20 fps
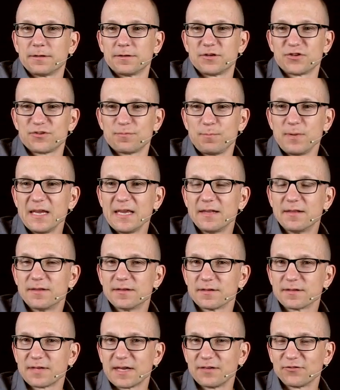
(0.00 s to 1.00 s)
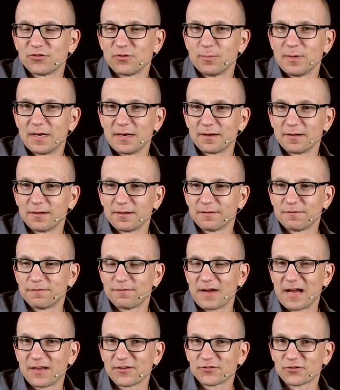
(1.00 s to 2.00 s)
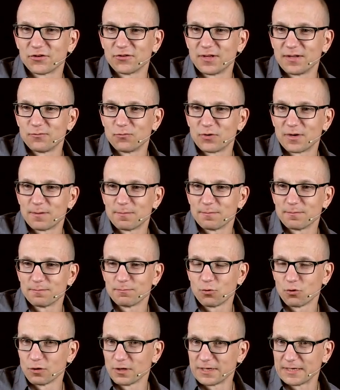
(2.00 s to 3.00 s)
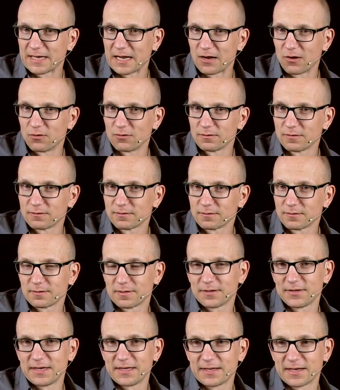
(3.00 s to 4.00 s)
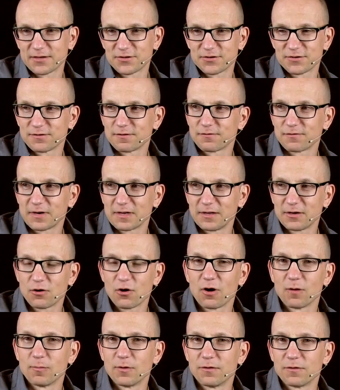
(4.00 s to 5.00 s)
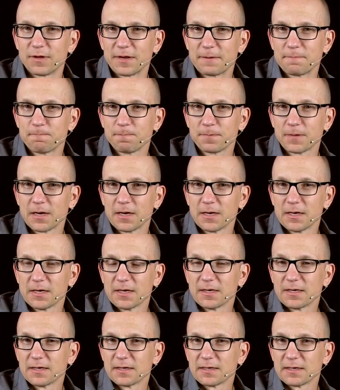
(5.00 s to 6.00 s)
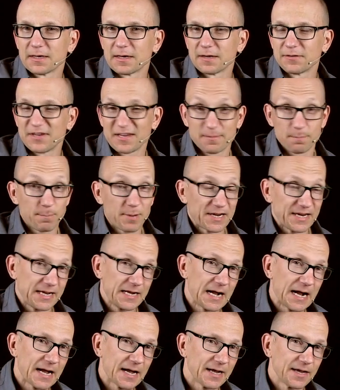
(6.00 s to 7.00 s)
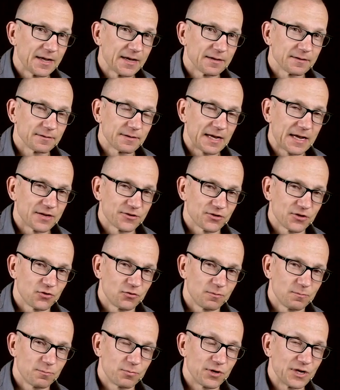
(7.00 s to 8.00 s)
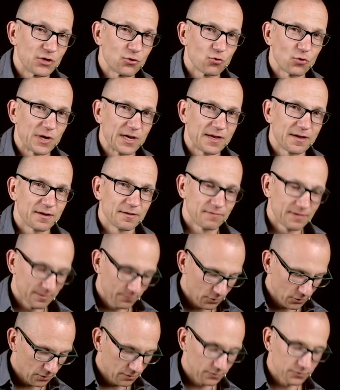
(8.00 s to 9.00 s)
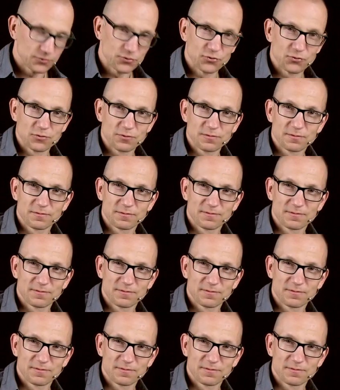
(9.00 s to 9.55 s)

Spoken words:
speed tends to be a little faster than when I'm pulling down. I think that's a fairly common thing. I think Buddy Guy has a pretty quick vibrato too.